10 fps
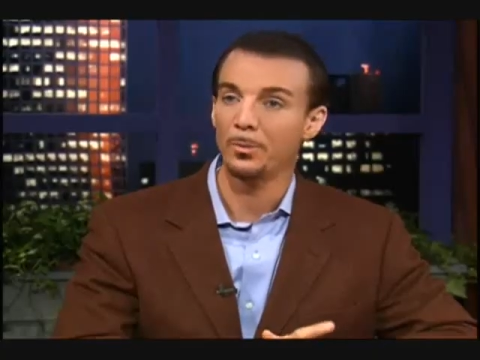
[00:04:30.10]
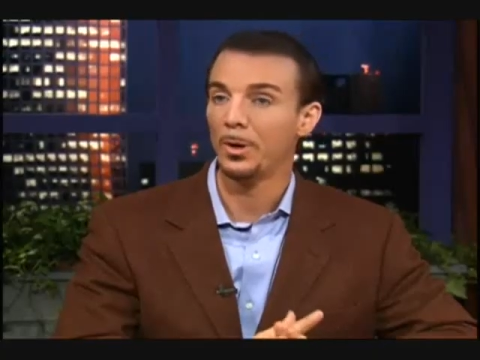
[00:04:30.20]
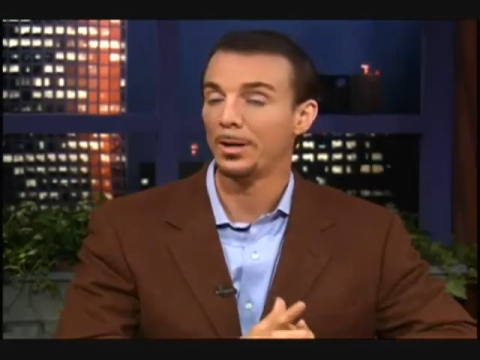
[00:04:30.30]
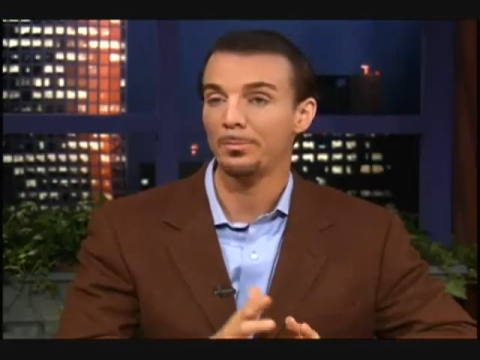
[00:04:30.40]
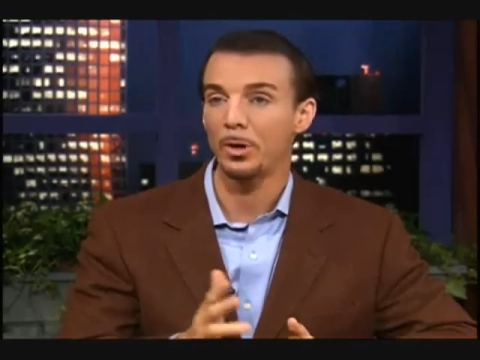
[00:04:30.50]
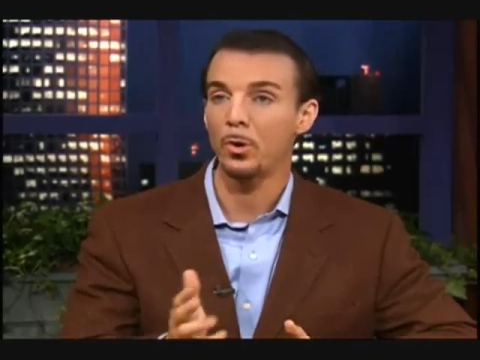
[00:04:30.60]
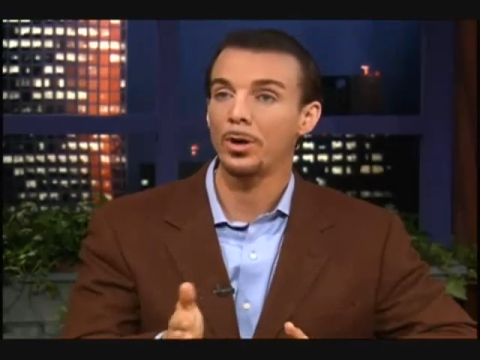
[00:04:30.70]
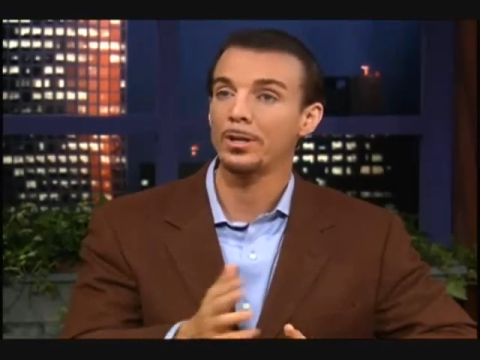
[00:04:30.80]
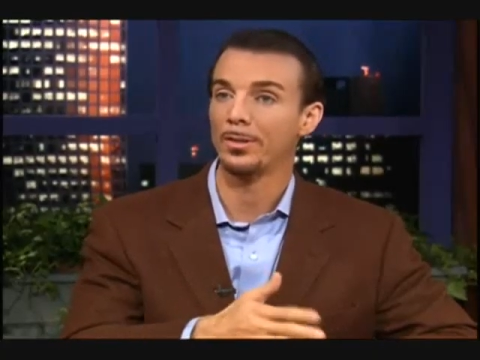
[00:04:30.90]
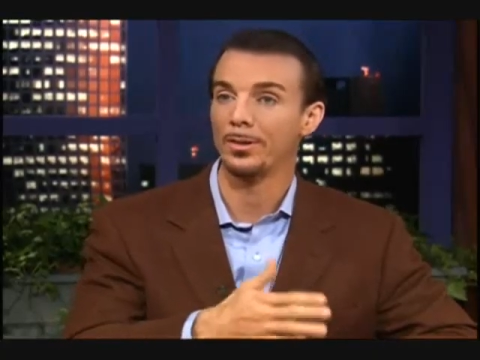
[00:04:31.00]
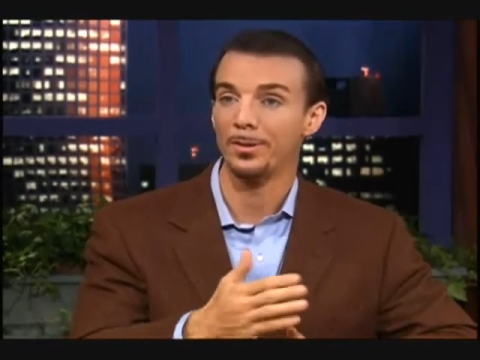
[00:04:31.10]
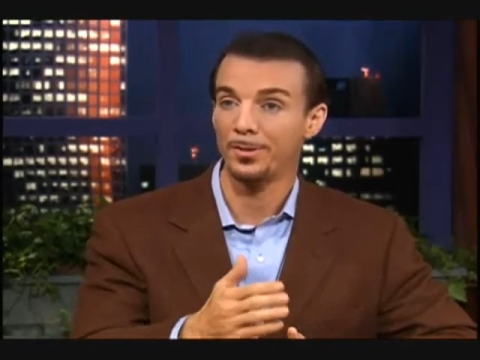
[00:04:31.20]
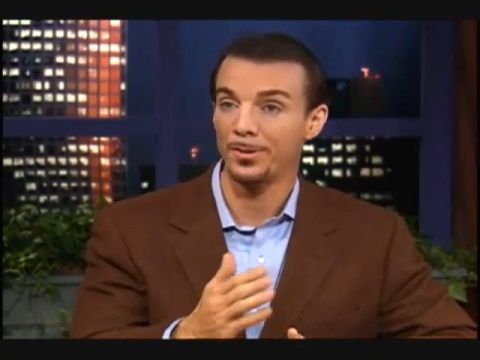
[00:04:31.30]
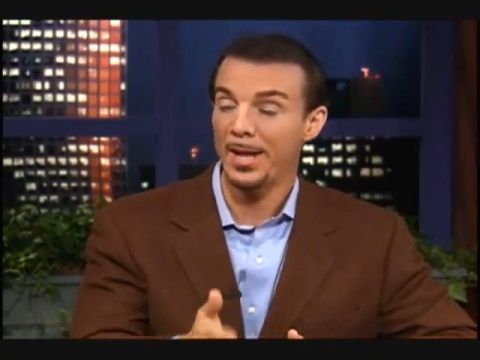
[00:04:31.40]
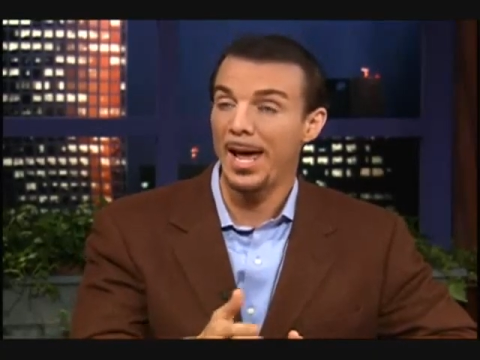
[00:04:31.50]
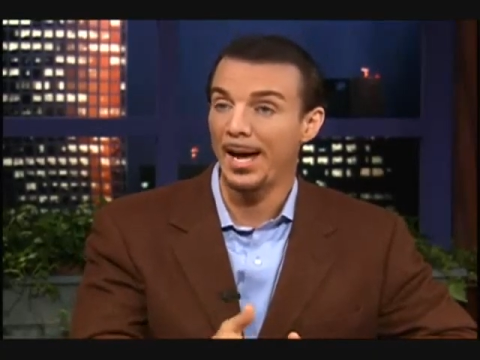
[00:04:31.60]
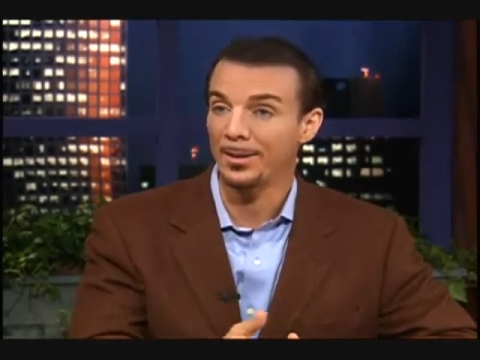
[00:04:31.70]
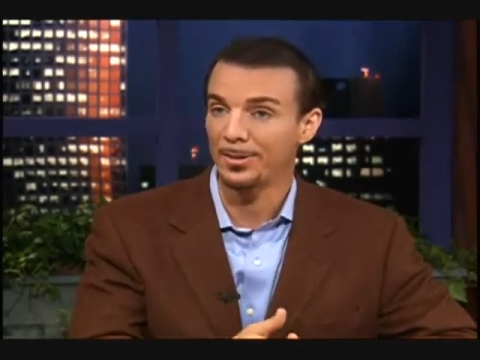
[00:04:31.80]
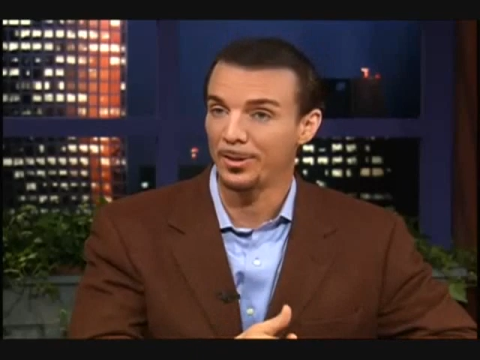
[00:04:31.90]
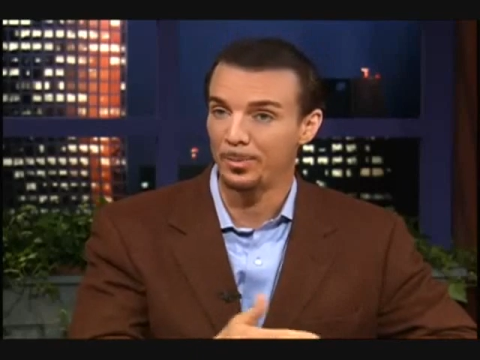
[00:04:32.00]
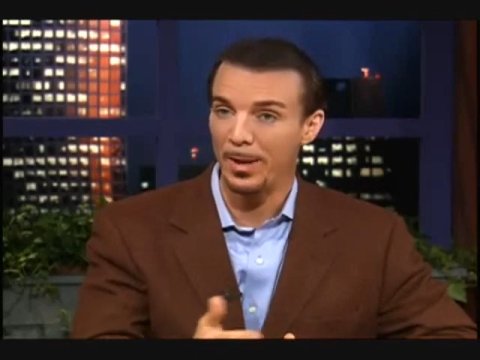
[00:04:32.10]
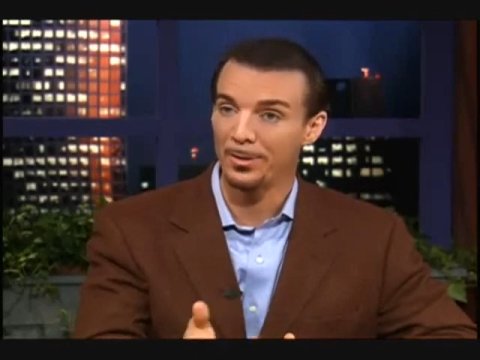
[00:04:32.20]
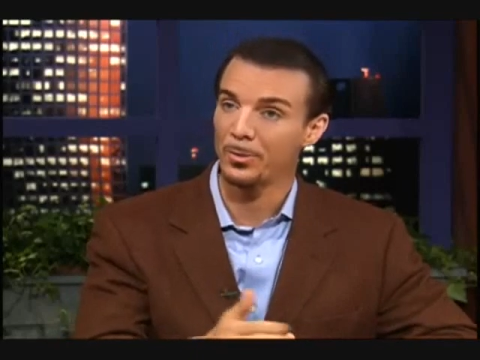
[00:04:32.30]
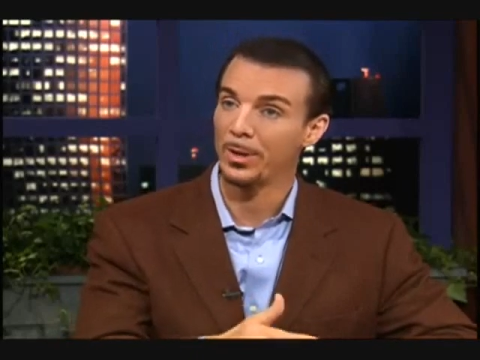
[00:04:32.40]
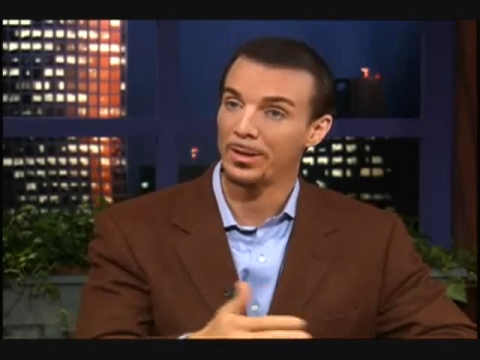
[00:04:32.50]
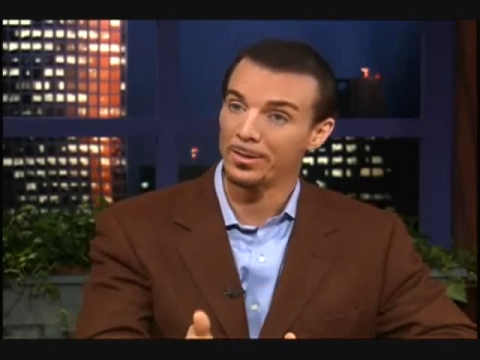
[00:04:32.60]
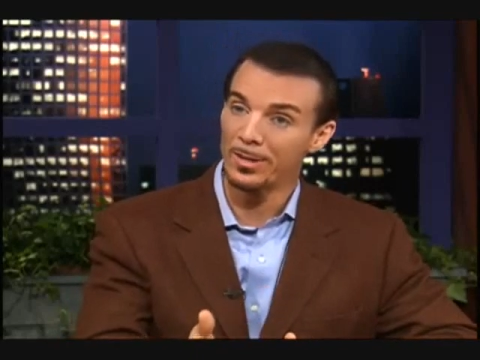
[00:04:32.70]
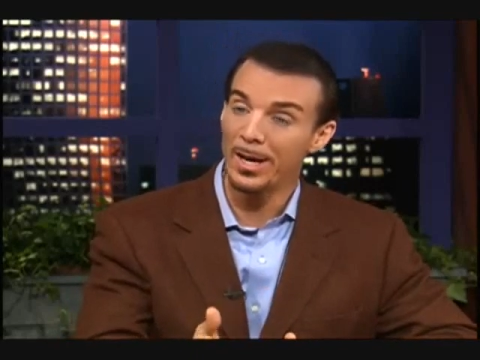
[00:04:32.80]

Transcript: Uh, well, according to the stats, as best we can